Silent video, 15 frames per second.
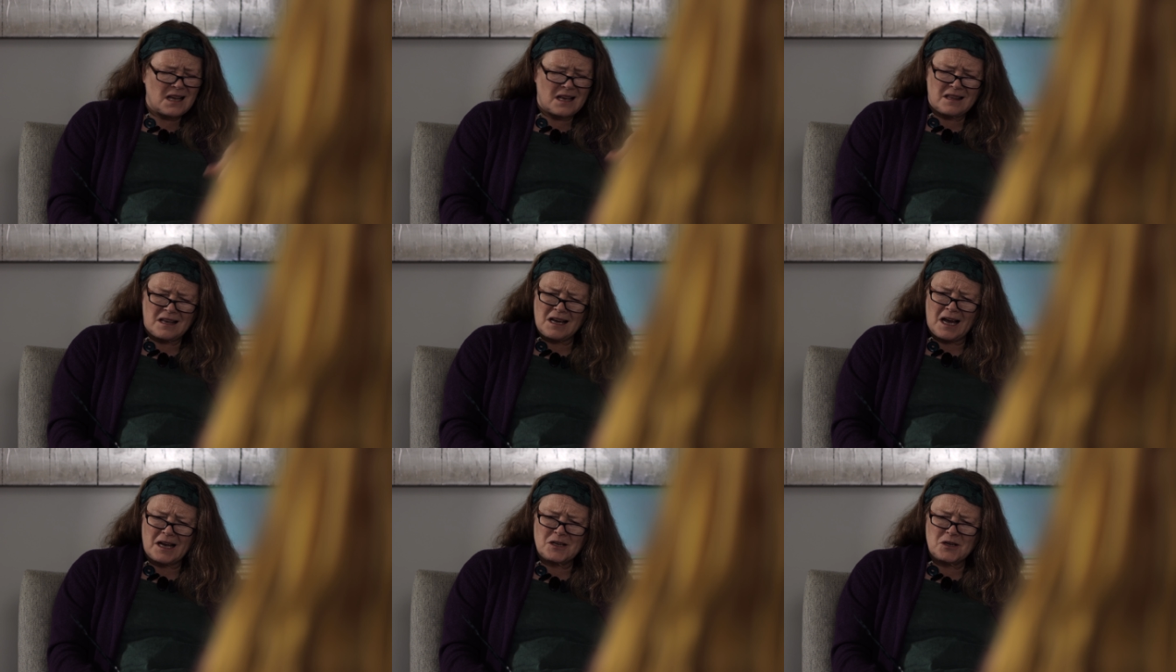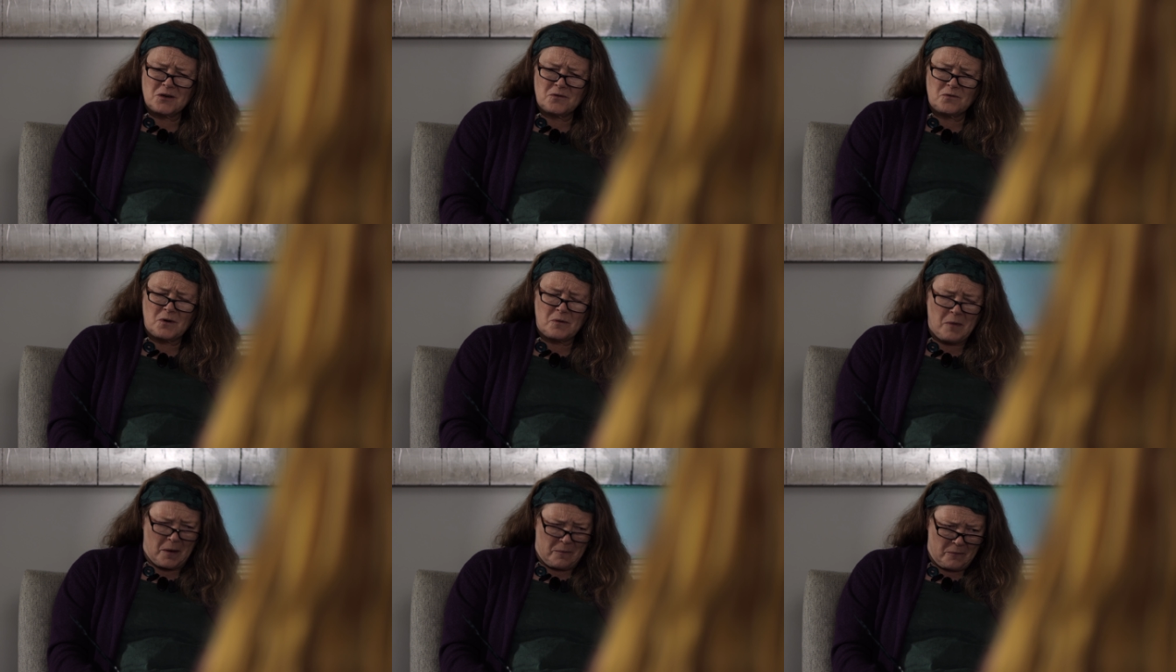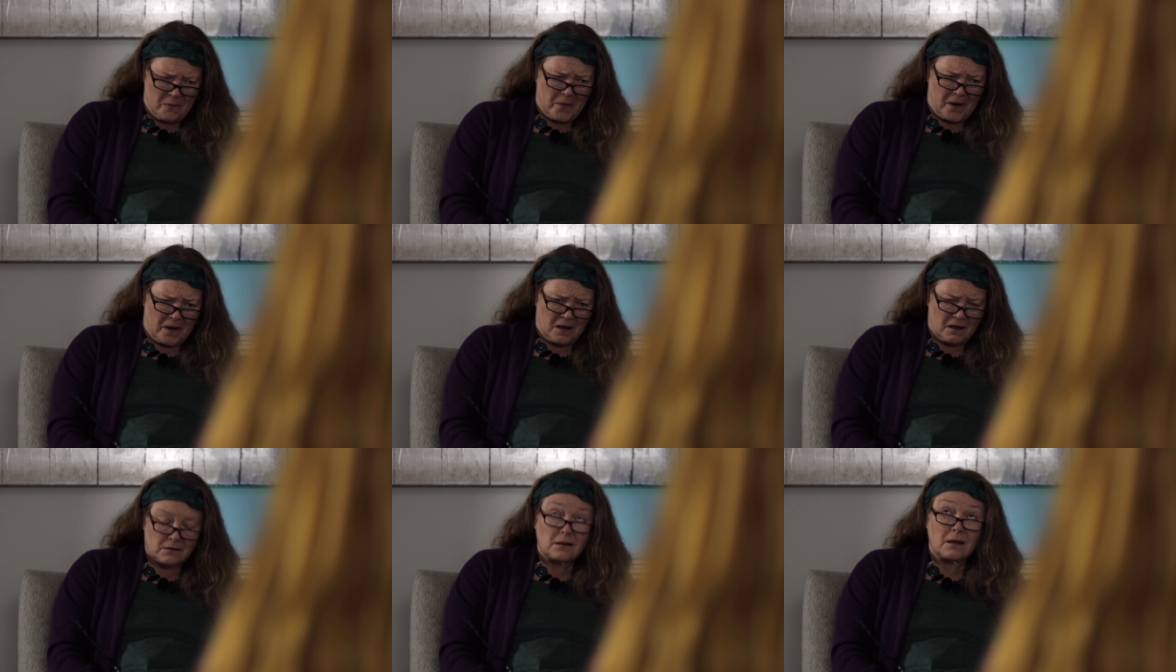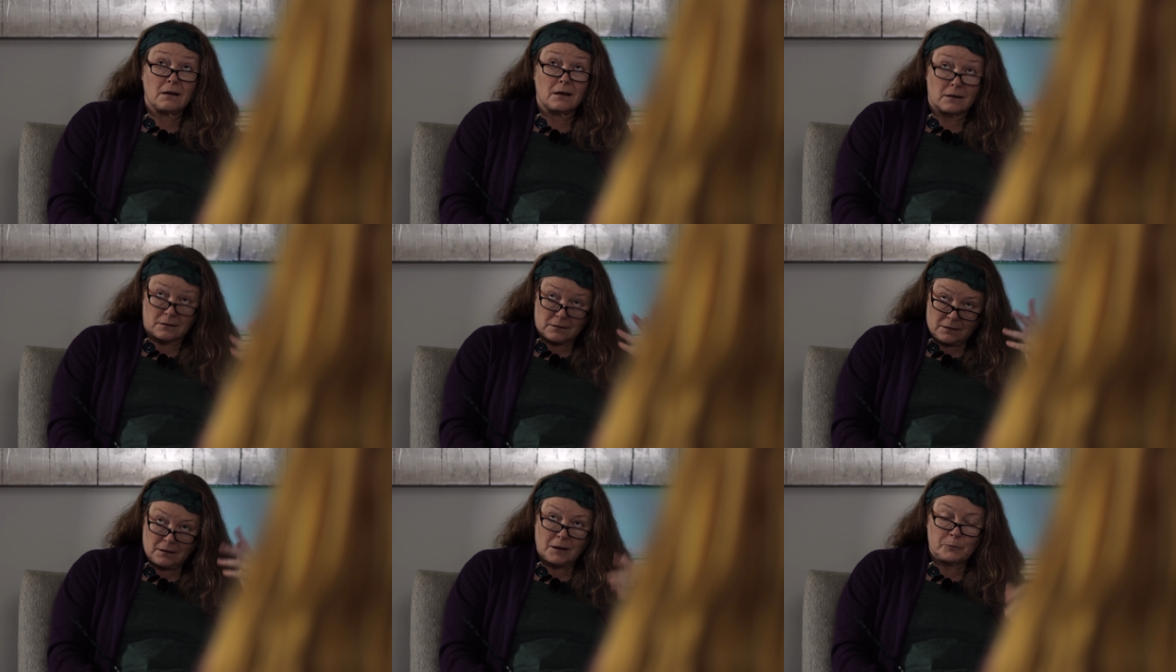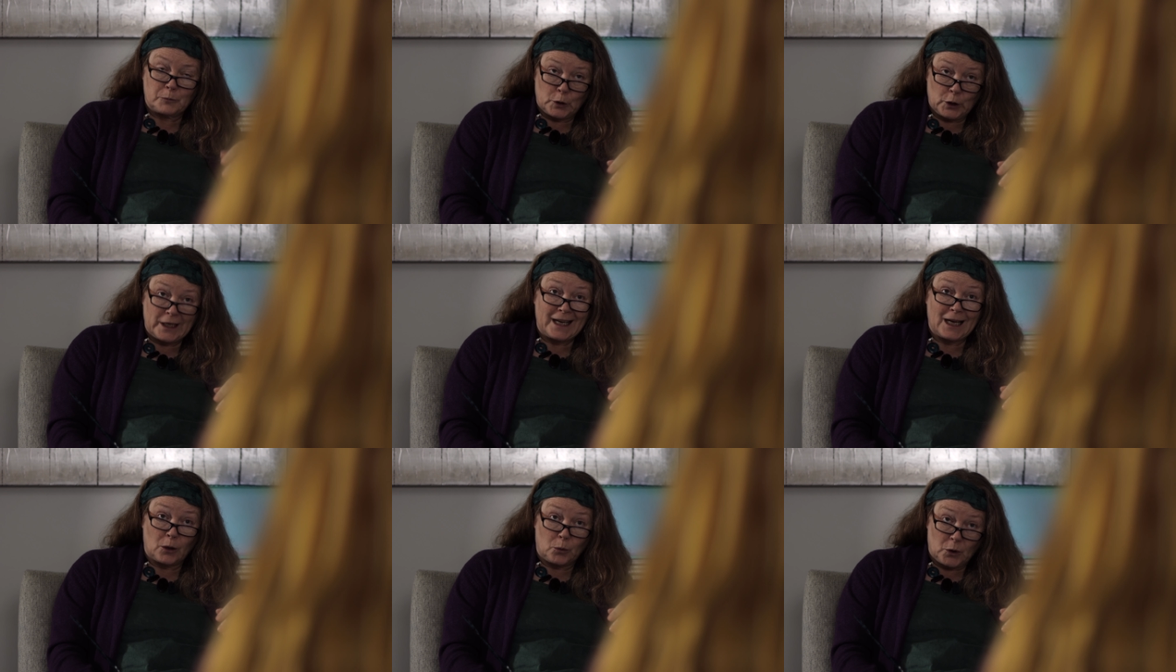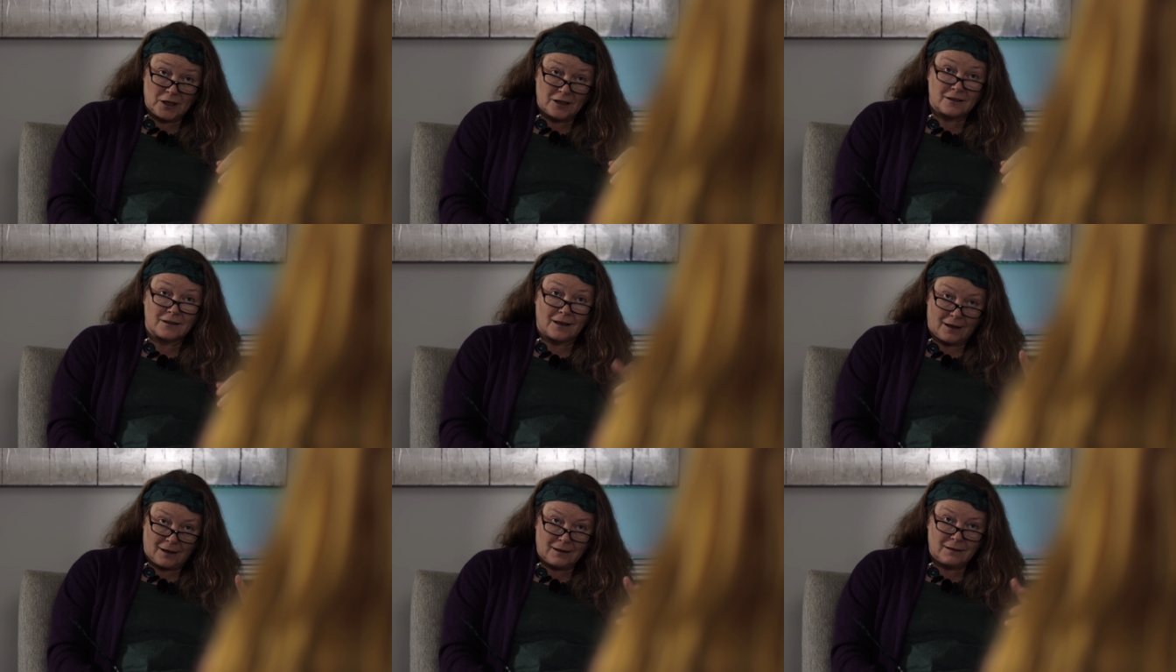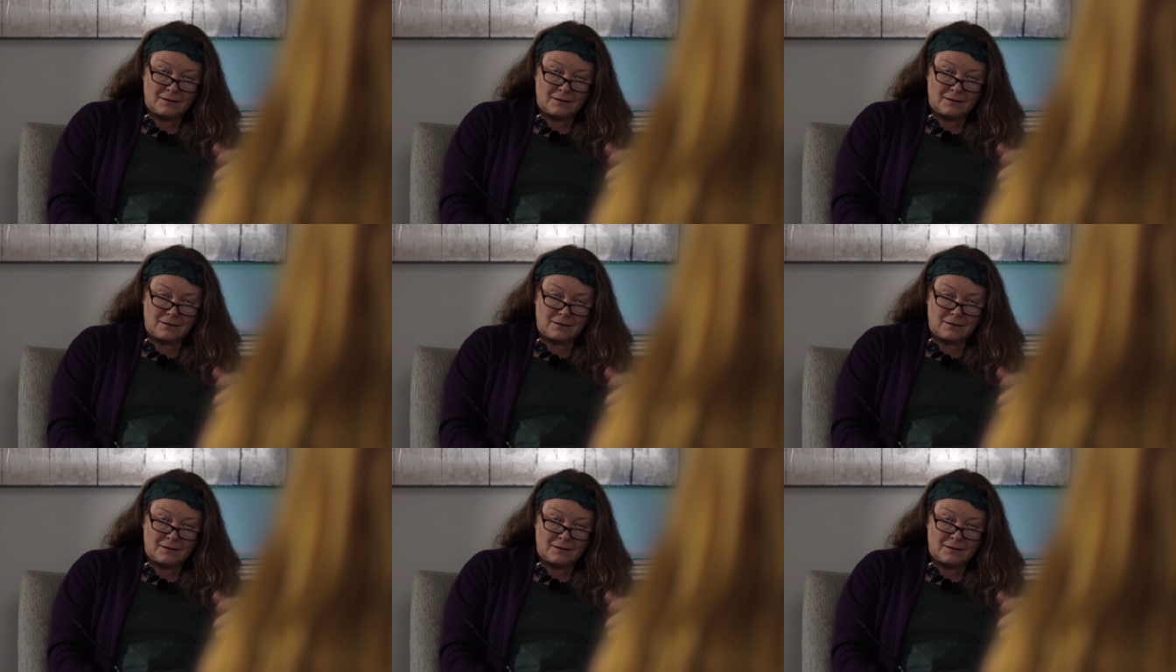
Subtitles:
I think I do remember. Oh, pulling a Wilder.